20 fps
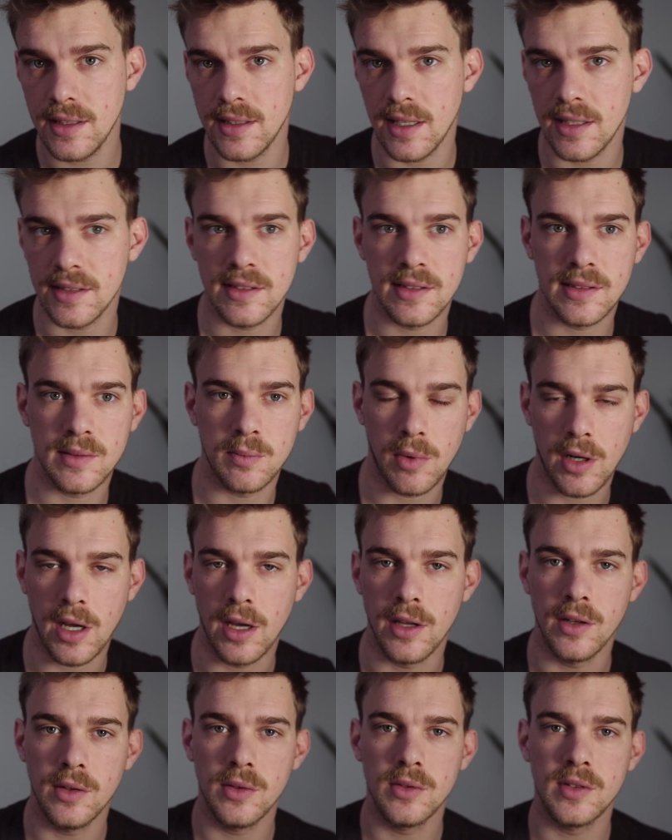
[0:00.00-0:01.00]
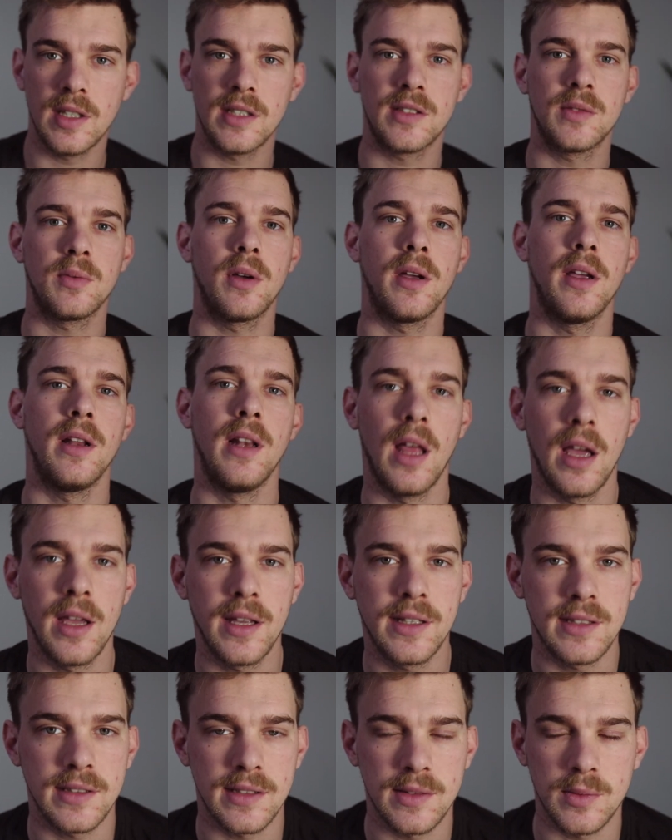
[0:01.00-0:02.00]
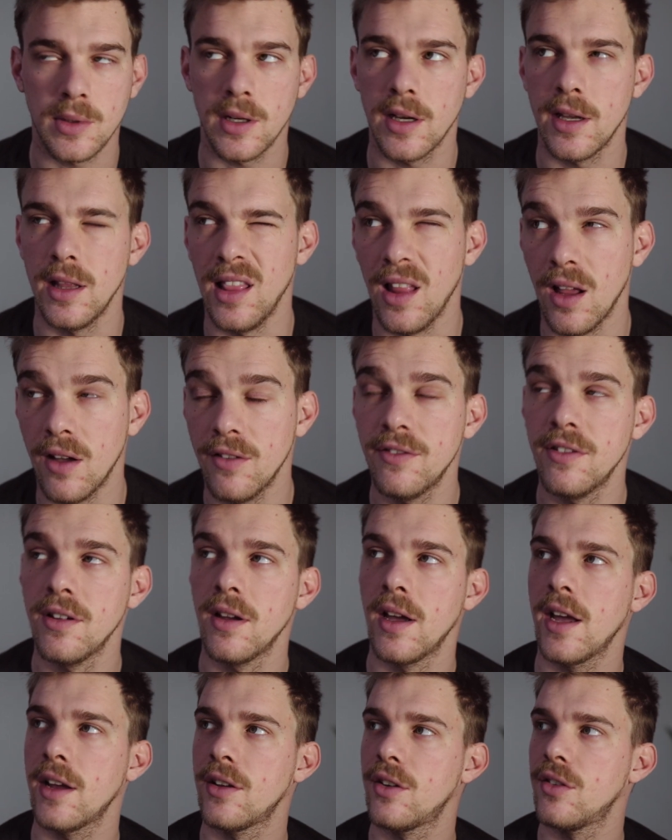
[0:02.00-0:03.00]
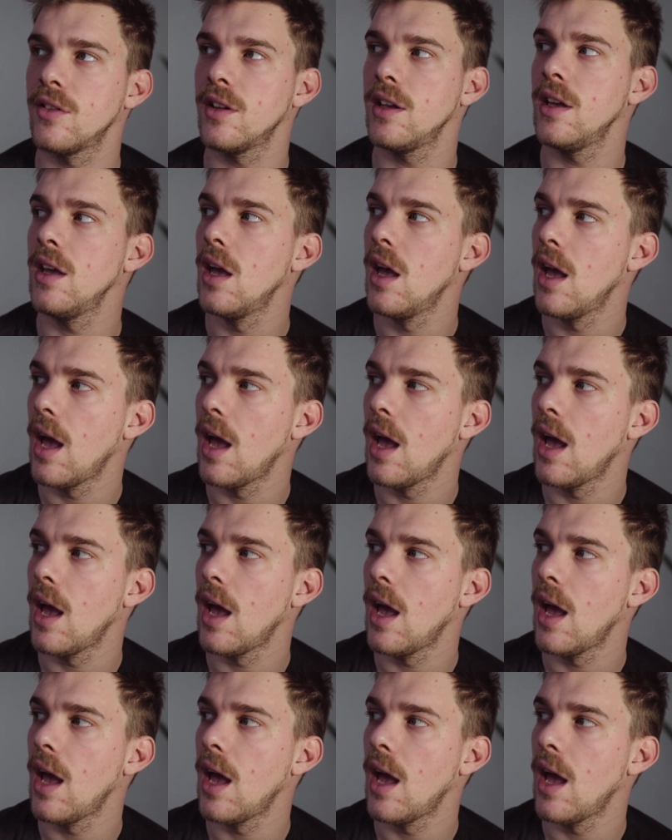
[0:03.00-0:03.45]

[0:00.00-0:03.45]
That's what I use, that's what I like, that's what I love actually,